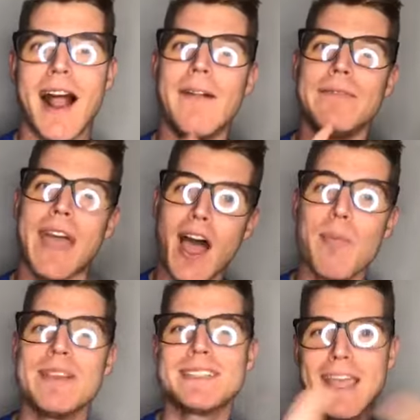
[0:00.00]
that help me
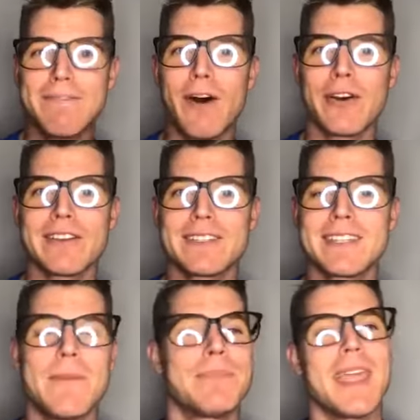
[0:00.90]
stay focused,
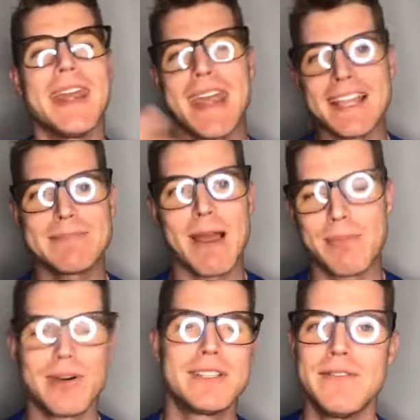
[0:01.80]
enhance my
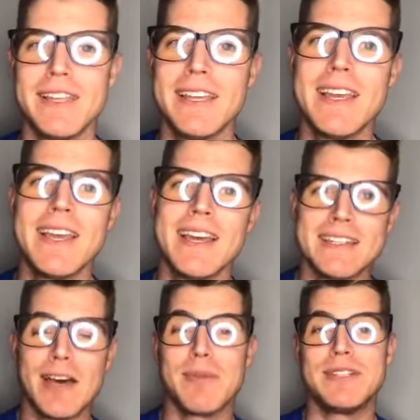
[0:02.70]
productivity, to
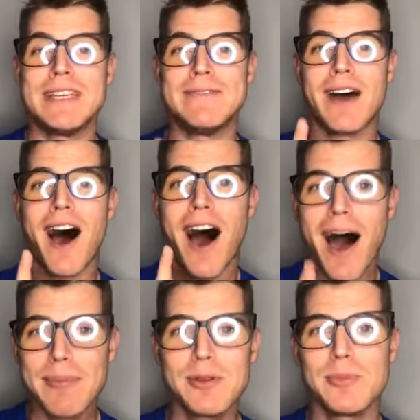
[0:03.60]
help me achieve
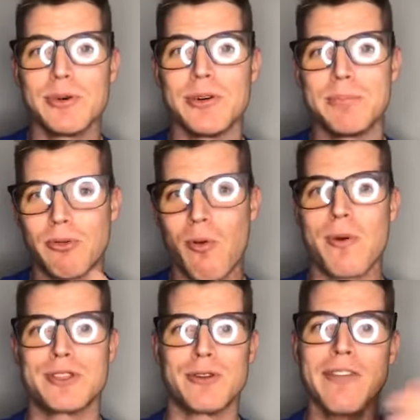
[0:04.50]
optimal
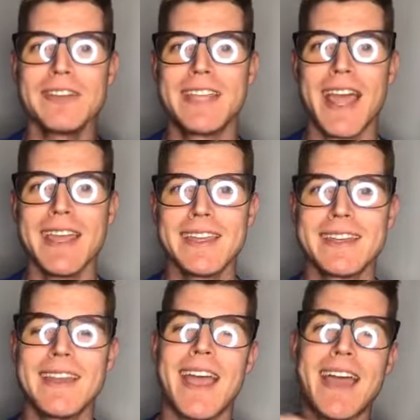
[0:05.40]
performance throughout the day,
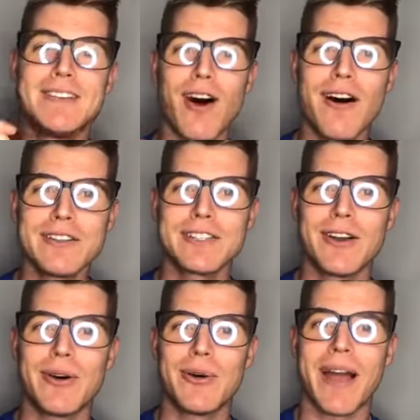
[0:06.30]
and to
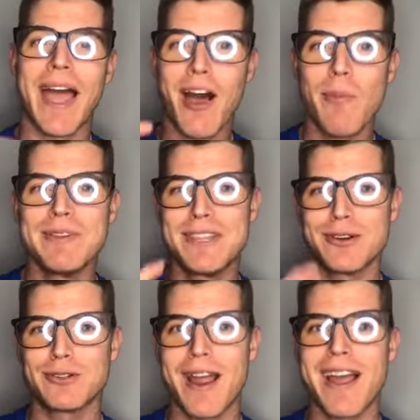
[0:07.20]
also help me stay on
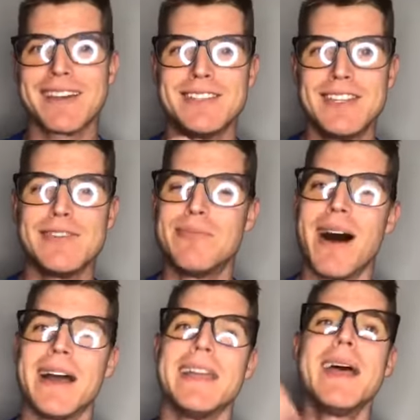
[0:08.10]
track to achieve
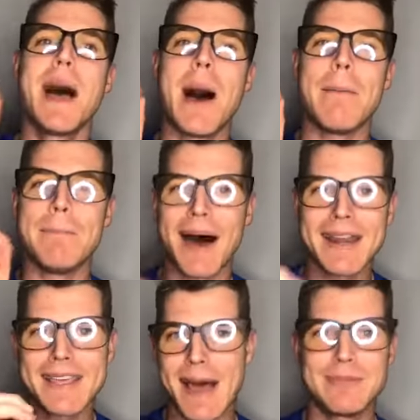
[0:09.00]
my body
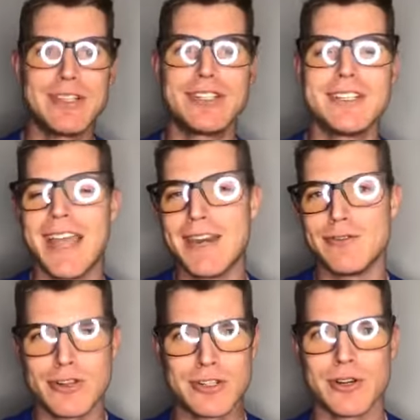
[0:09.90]
composition and
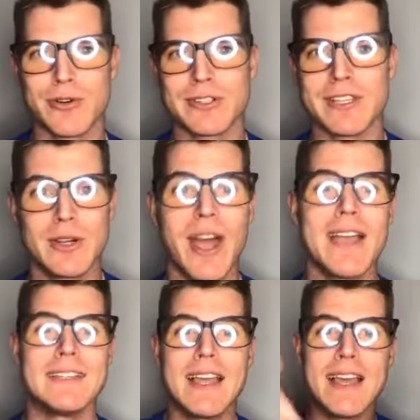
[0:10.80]
nutrition goals. So guys,
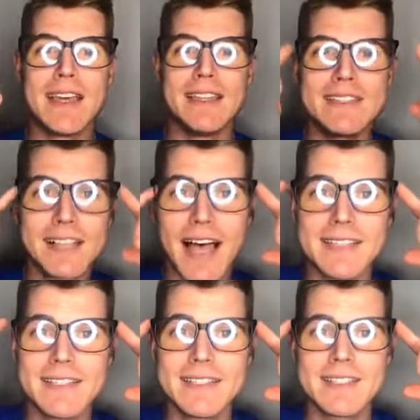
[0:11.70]
these
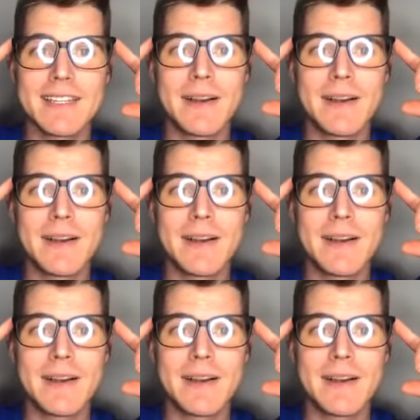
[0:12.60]
glasses